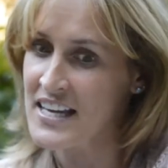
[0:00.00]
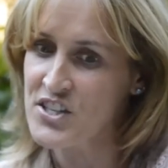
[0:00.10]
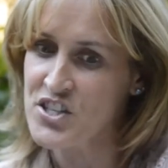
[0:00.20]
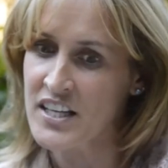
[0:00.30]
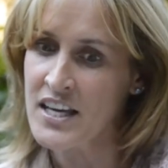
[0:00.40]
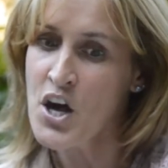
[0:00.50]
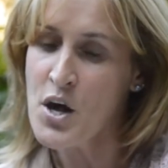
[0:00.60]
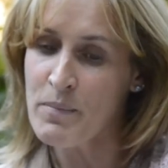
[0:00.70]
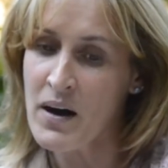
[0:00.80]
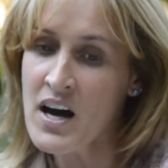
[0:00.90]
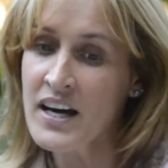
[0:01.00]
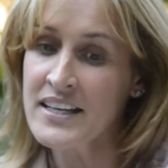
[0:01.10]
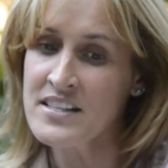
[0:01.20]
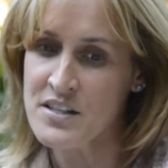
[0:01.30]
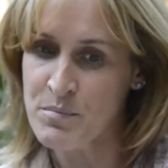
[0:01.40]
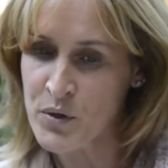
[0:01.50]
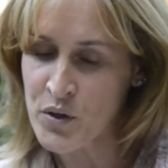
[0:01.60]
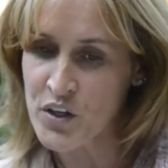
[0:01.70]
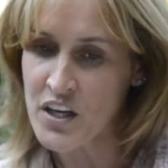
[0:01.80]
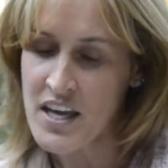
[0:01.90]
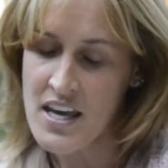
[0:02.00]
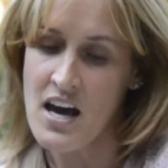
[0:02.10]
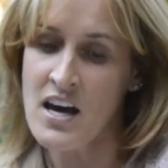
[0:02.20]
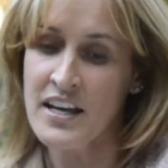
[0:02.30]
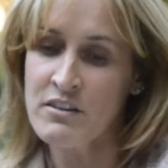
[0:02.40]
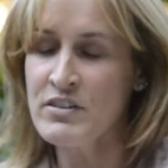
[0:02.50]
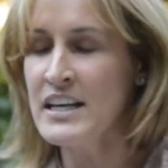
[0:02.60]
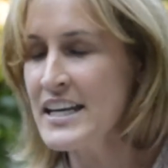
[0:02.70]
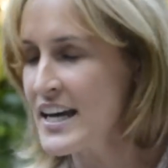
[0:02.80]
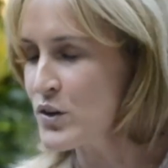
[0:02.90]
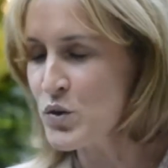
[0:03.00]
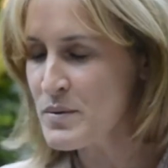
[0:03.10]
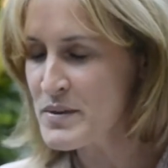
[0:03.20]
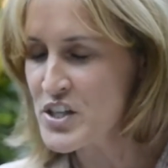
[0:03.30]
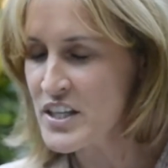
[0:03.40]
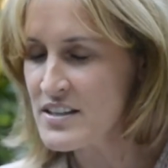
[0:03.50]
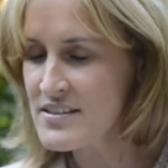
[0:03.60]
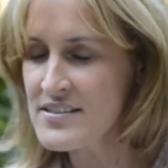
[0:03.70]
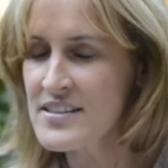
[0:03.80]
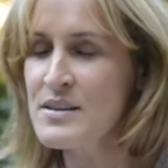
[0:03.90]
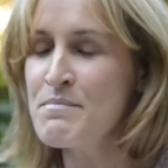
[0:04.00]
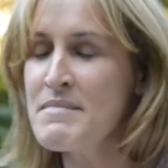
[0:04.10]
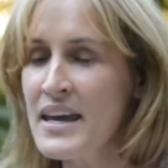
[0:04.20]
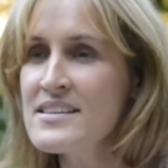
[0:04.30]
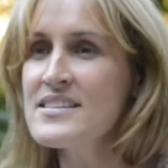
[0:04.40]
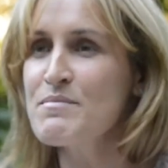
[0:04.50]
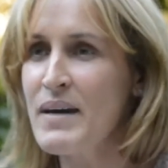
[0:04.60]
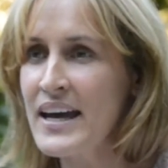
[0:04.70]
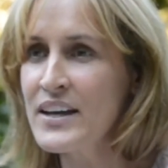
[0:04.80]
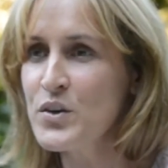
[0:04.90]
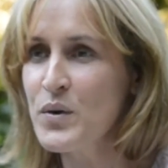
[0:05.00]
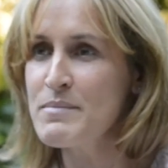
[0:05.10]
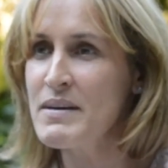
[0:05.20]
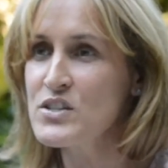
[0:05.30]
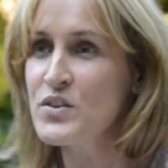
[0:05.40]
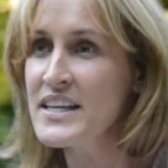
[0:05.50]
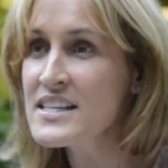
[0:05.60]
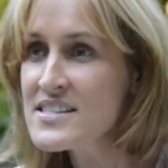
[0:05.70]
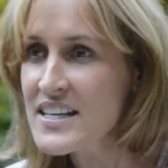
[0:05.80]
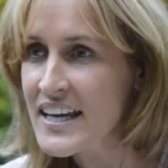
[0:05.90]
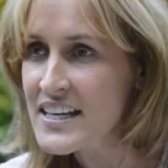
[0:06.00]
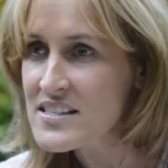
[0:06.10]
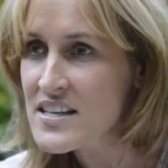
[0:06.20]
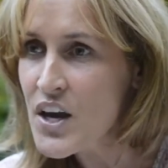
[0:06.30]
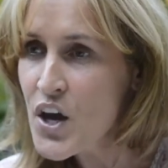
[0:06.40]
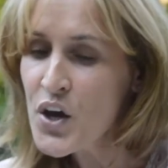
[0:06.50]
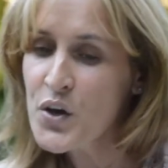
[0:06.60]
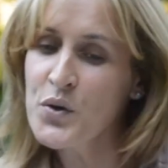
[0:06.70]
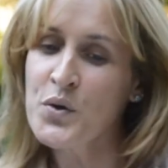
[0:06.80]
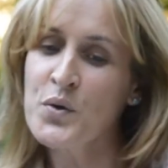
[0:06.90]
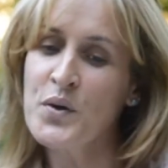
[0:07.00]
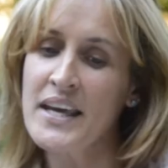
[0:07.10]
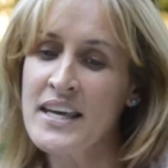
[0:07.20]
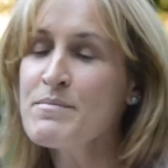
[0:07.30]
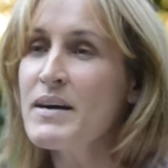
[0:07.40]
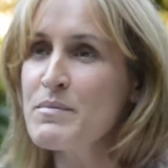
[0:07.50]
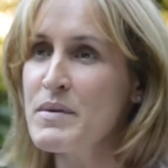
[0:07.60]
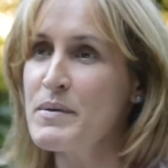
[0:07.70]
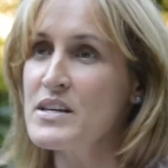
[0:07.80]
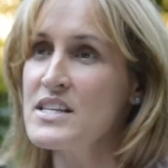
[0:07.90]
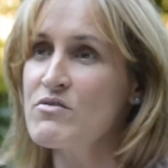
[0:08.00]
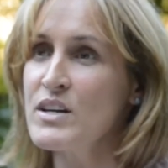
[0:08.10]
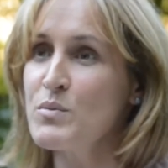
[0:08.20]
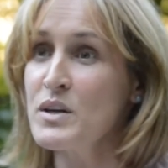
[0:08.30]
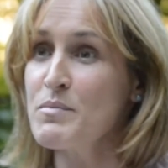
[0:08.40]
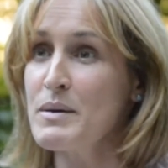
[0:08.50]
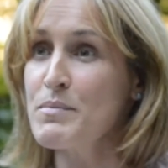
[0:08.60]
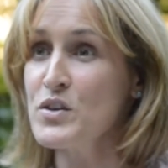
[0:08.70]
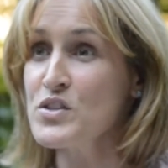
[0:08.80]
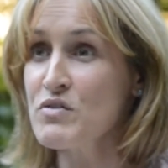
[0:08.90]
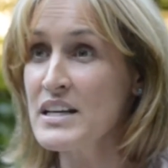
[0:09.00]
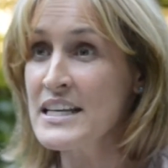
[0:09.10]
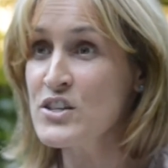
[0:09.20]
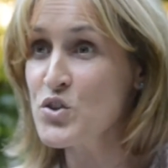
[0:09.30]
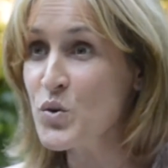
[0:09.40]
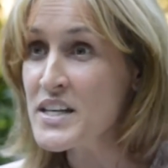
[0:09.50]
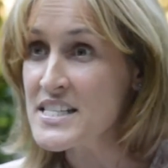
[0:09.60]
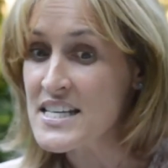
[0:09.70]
actually, behind the book, and I really can call him a genius, is this amazing man who I met on the internet, who emailed me because he'd read one of my books and really enjoyed